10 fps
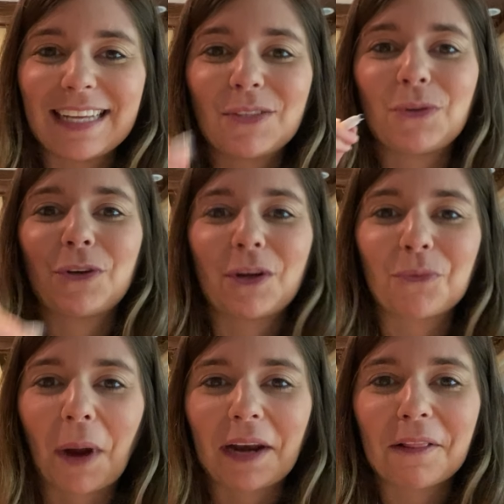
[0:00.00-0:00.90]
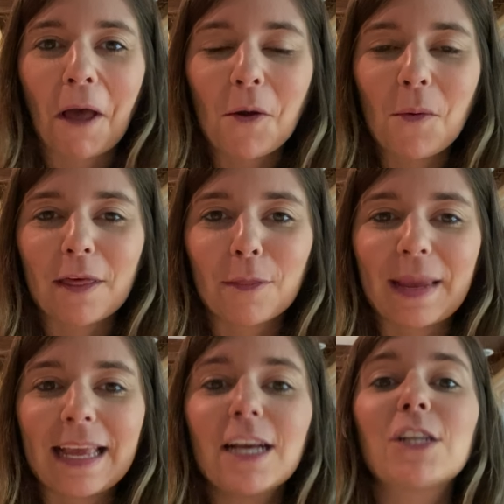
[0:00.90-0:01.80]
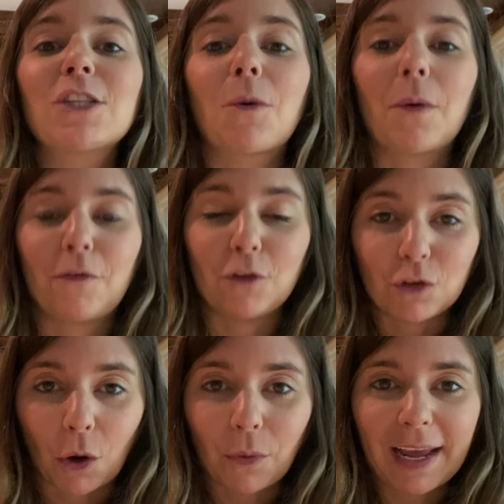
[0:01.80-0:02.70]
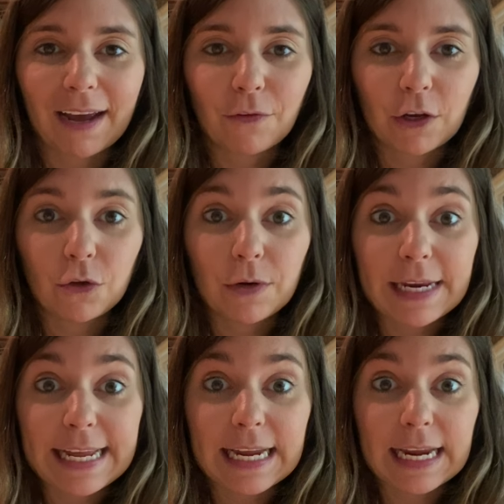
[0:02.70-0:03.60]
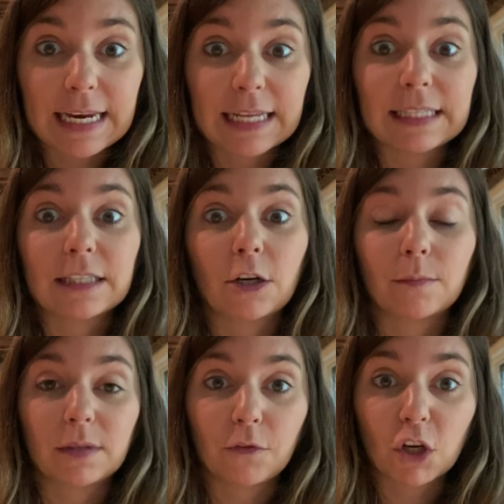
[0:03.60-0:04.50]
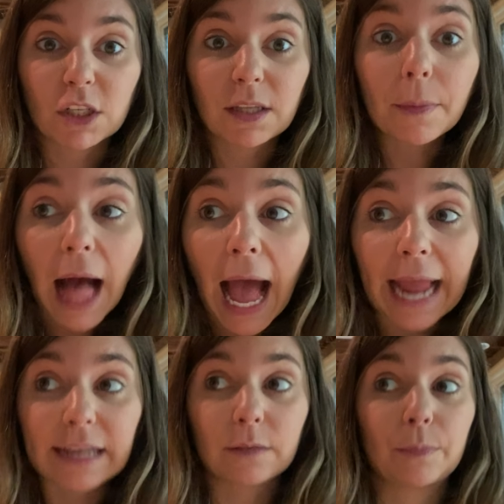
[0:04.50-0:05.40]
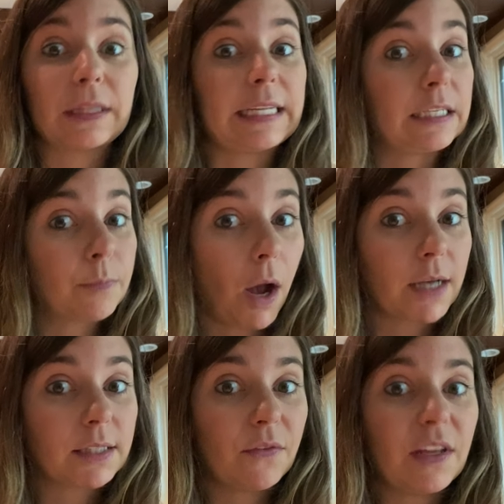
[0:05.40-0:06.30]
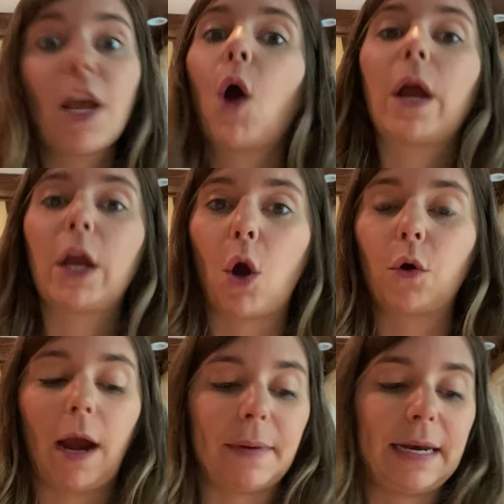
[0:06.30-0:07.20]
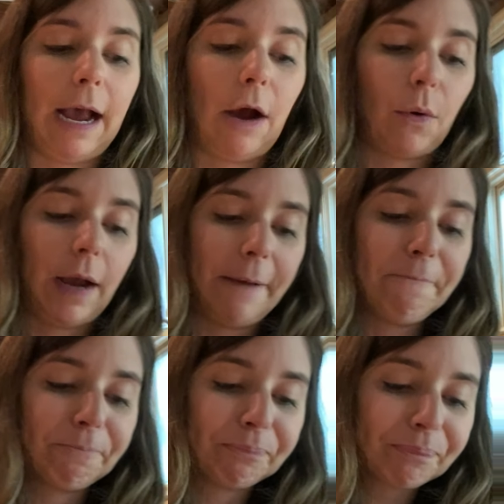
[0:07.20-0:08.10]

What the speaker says: So you can write along with me. So if you don't have what you need in terms of your supplies, please pause the video and go grab it now, okay?